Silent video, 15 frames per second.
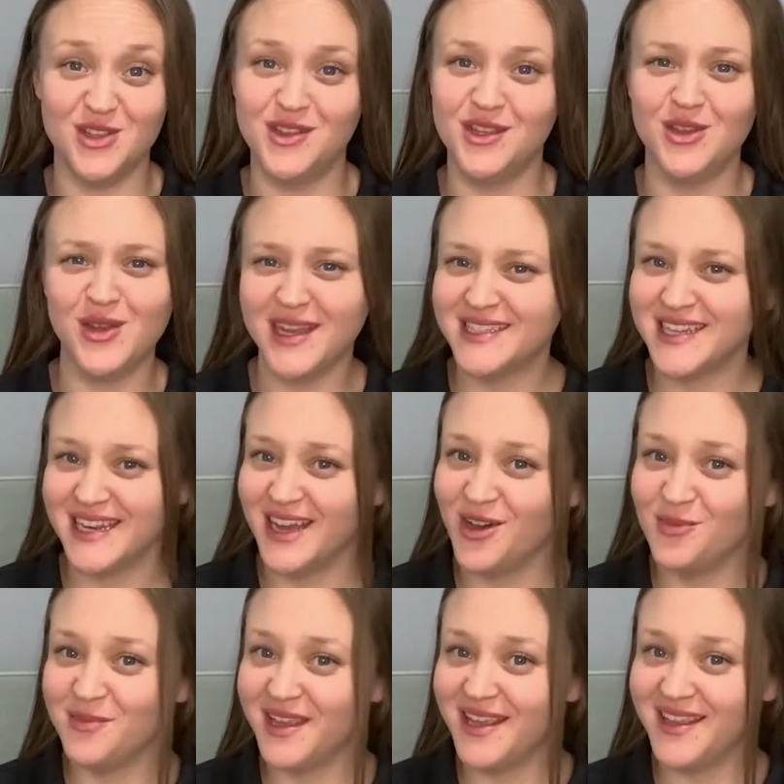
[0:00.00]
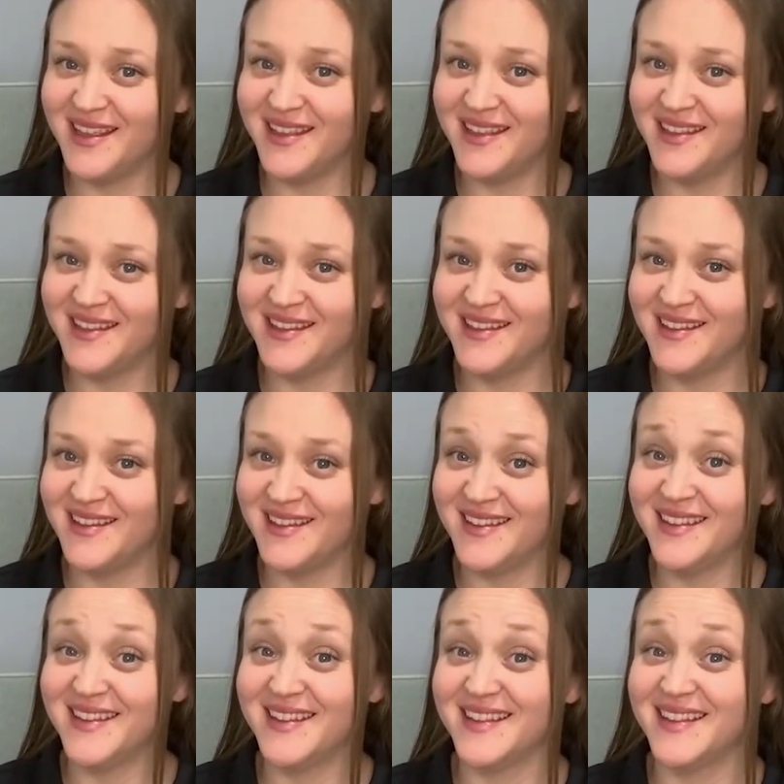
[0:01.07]
Do you think you guys can help me?
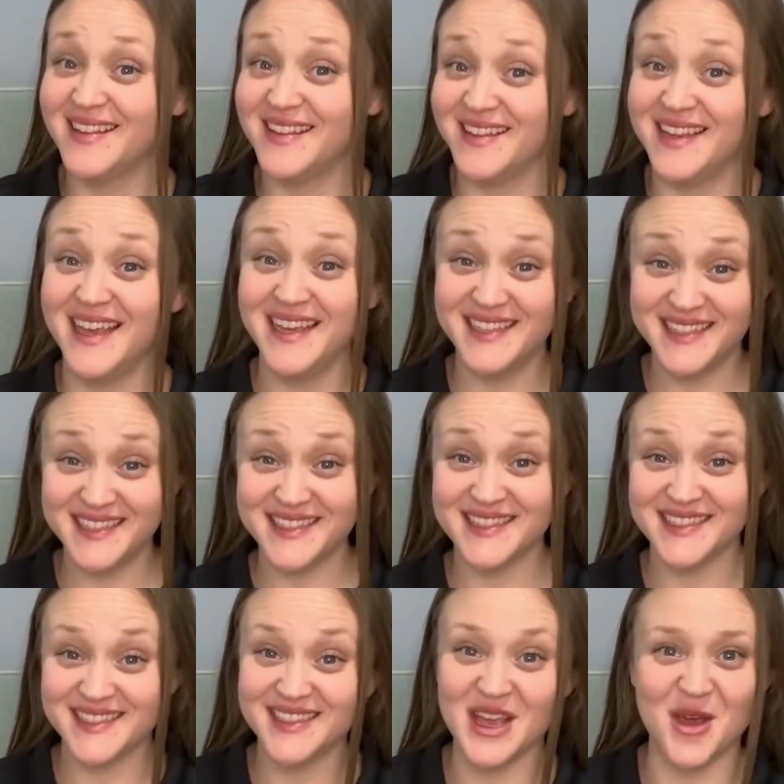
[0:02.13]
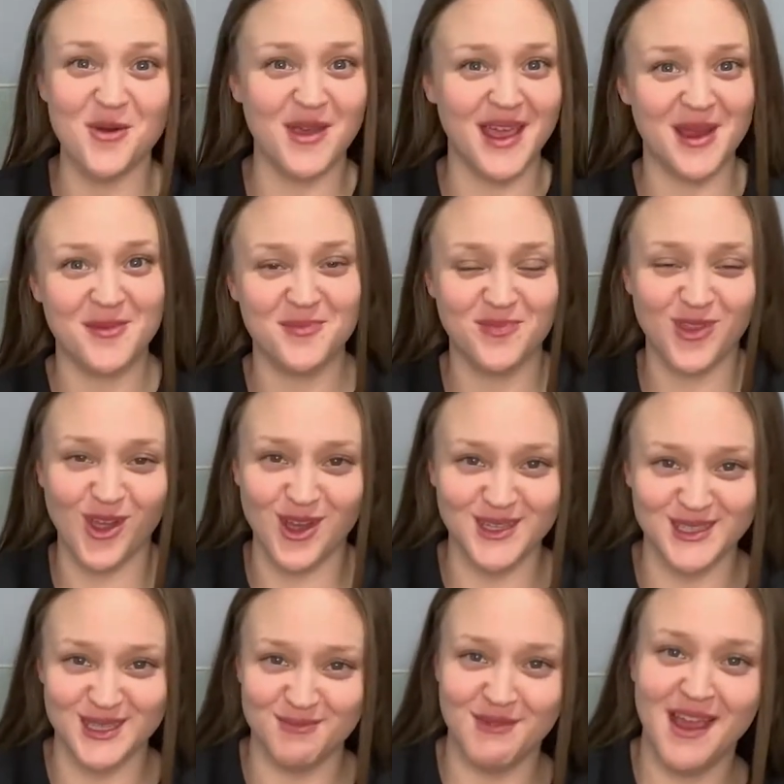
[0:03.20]
Yes? Okay,
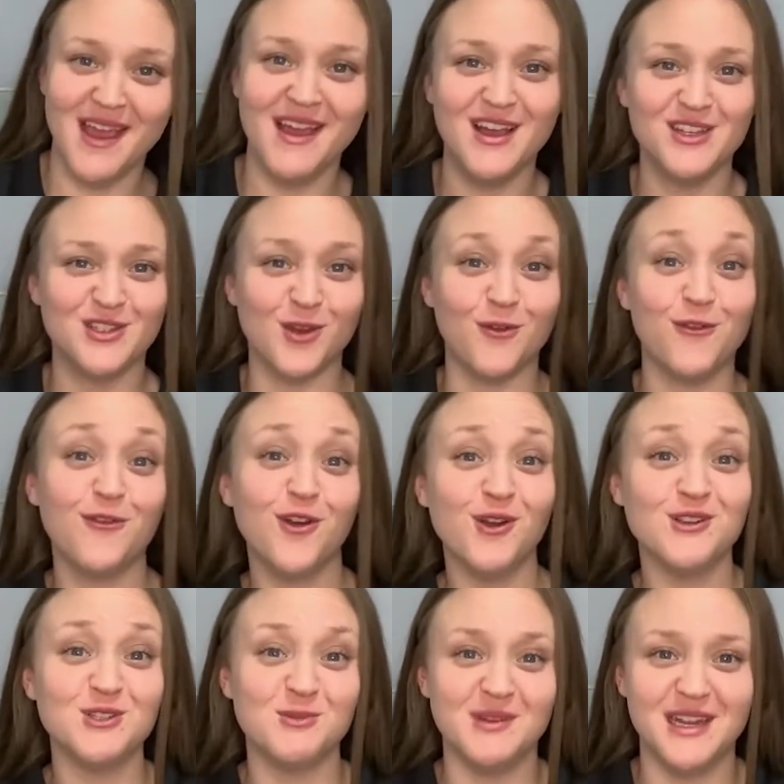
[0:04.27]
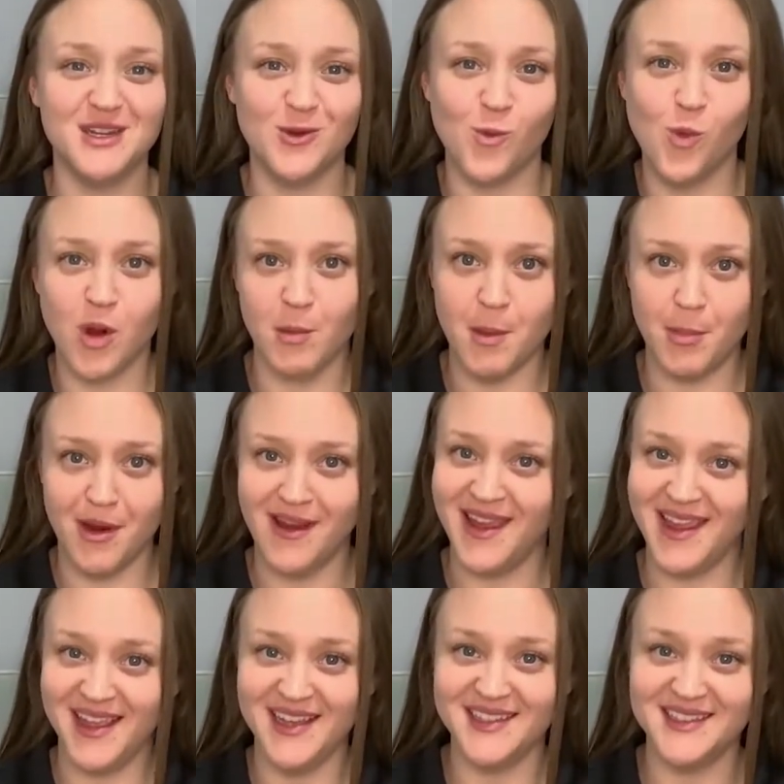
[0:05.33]
awesome. So first we need to warm up our
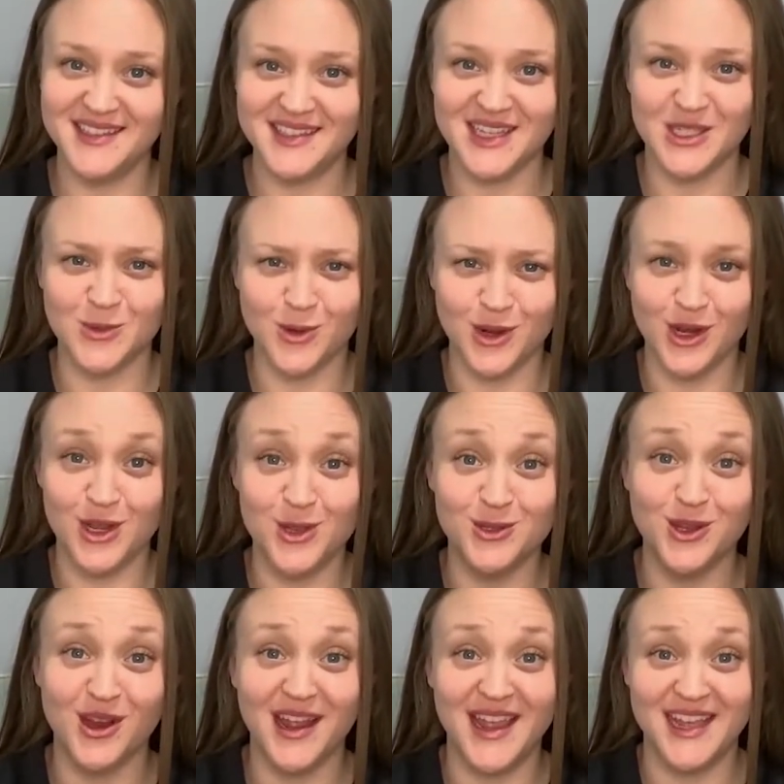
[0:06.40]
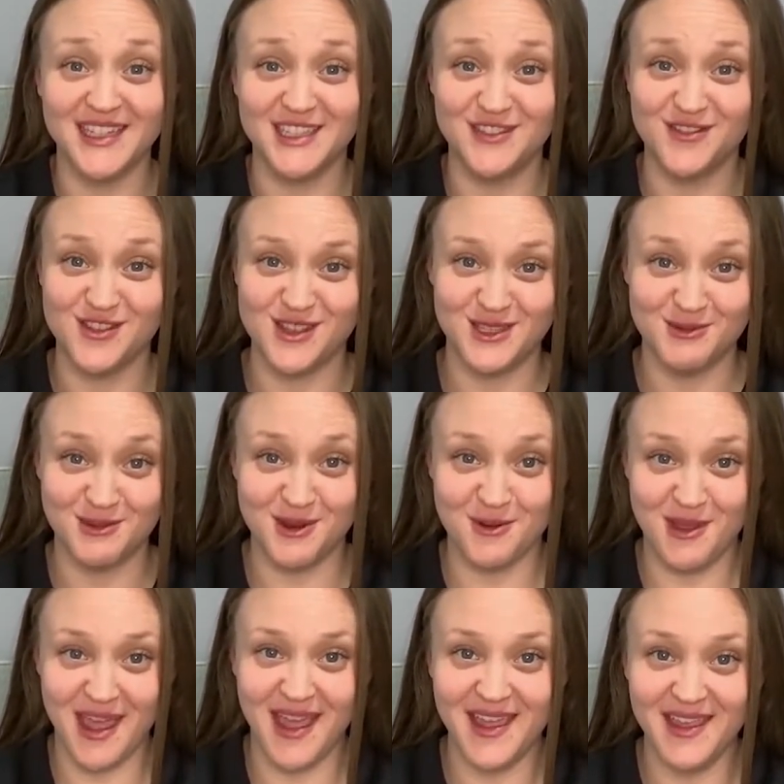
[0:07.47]
hands because we're going to use our hands for this one,
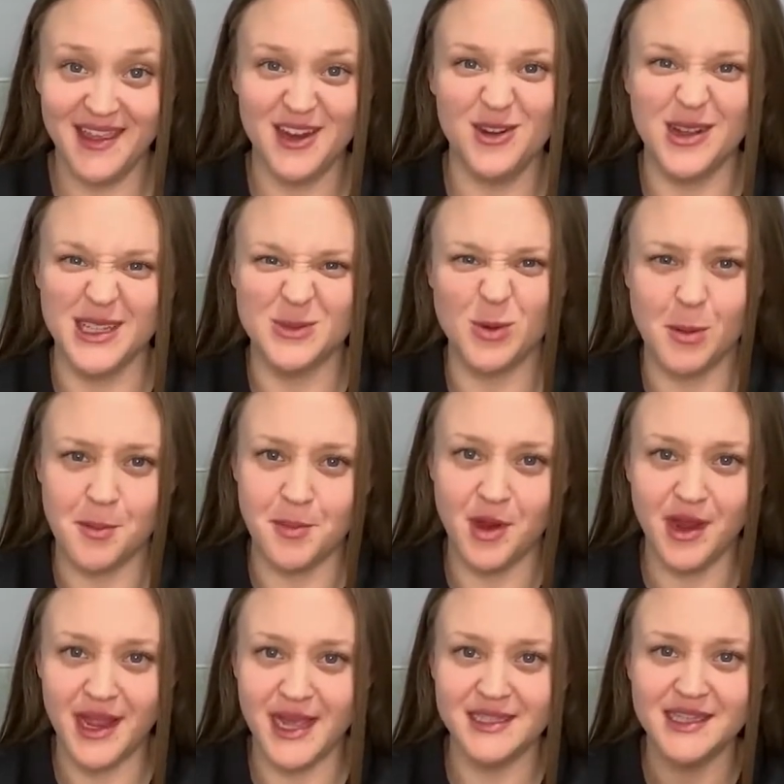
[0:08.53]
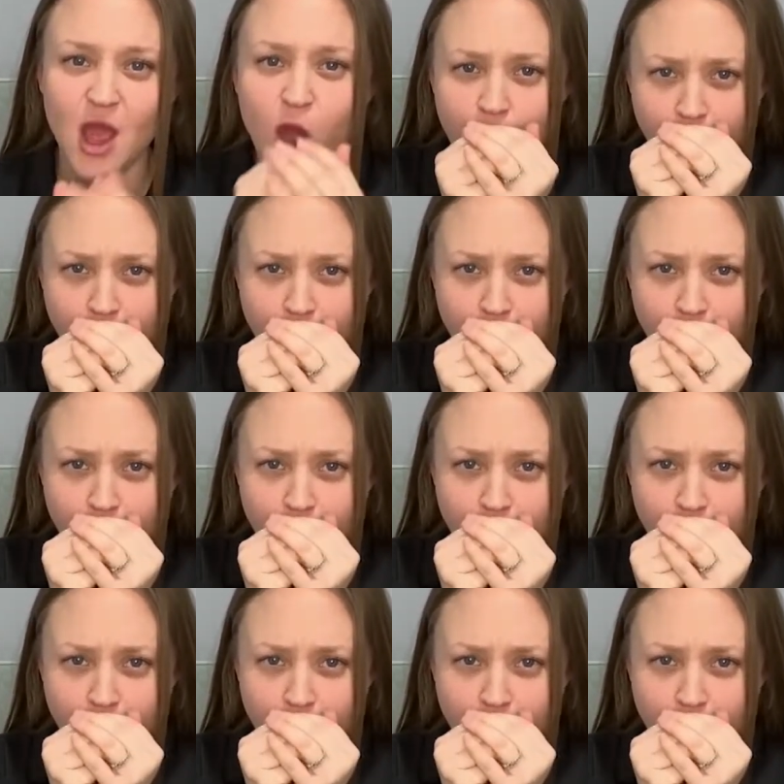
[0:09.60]
okay? Can you guys warm up your hands?